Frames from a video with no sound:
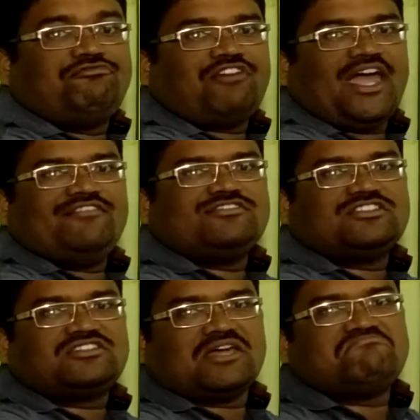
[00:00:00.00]

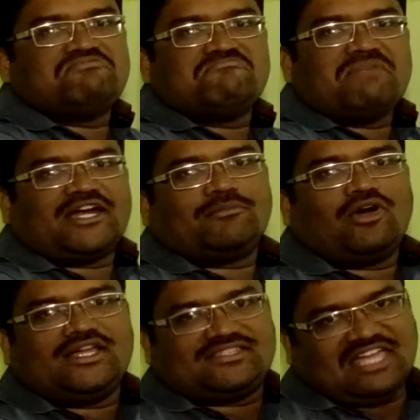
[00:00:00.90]
5-step
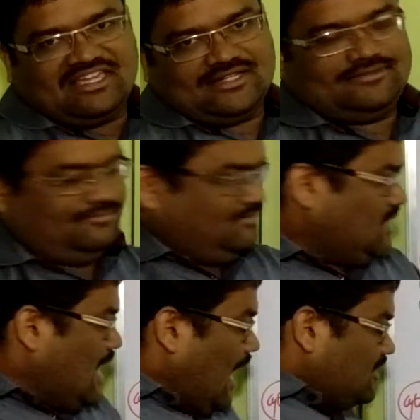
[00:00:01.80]
metabolic cycle.
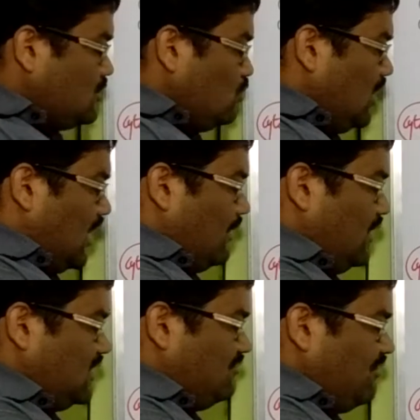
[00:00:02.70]
And this urea
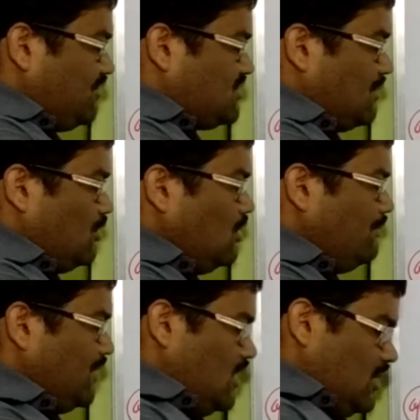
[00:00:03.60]
in the 5th step,
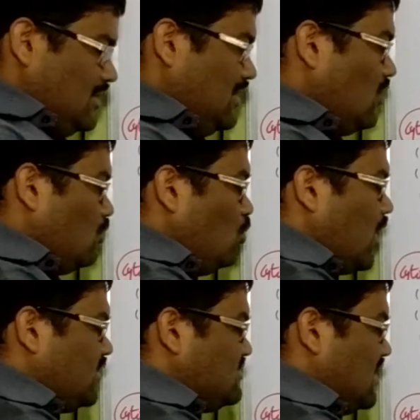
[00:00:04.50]
look
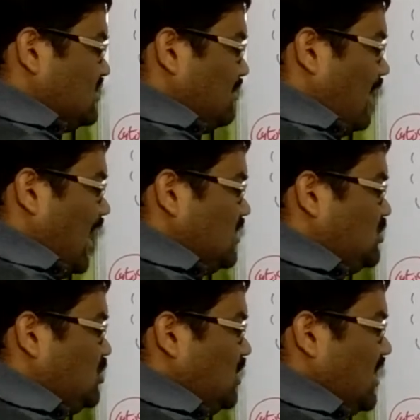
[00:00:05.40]
at this enzyme.
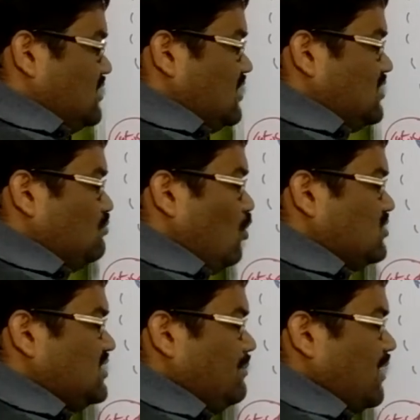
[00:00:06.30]
Arginase is
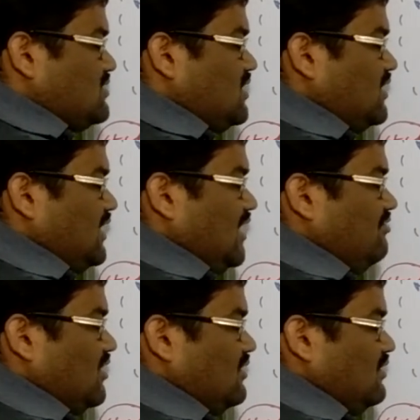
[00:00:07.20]
mostly present in
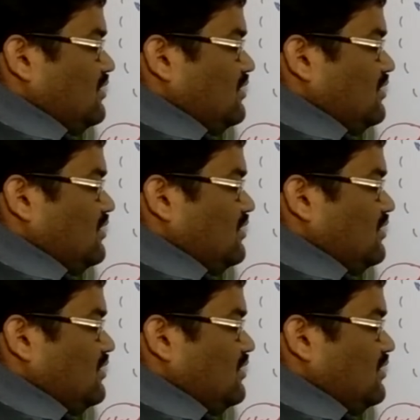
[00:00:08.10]
liver.